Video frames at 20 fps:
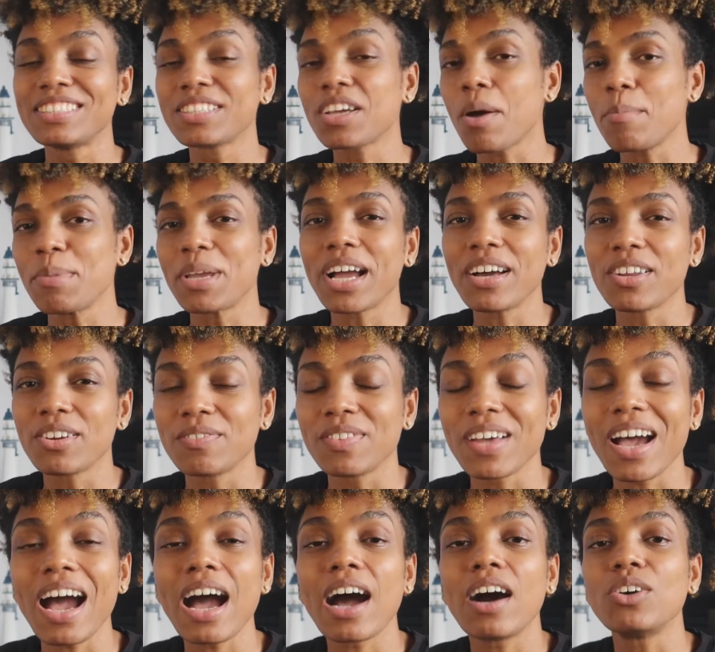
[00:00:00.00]
is coming out
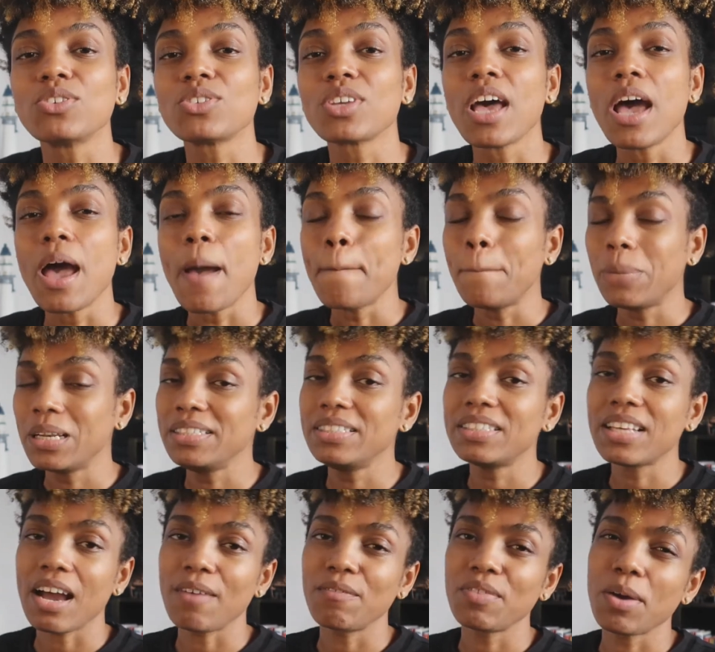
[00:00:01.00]
of the house,
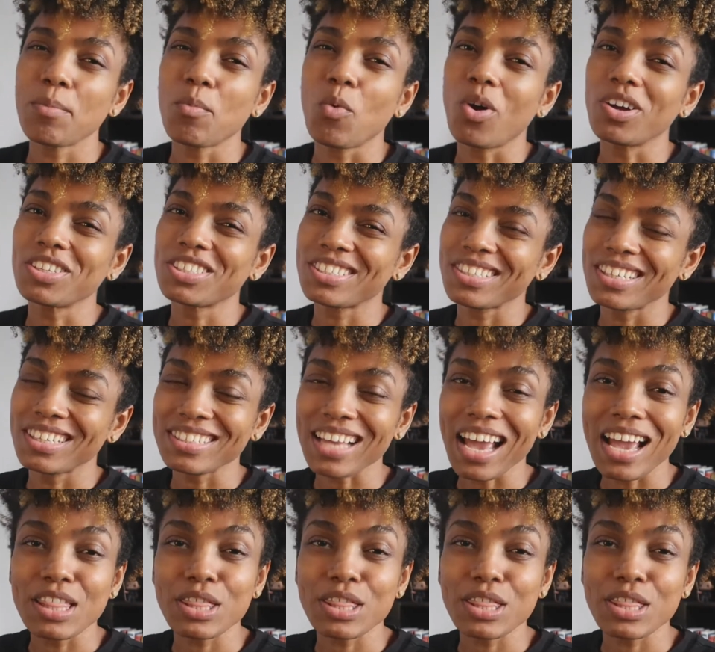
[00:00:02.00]
please have them watch this.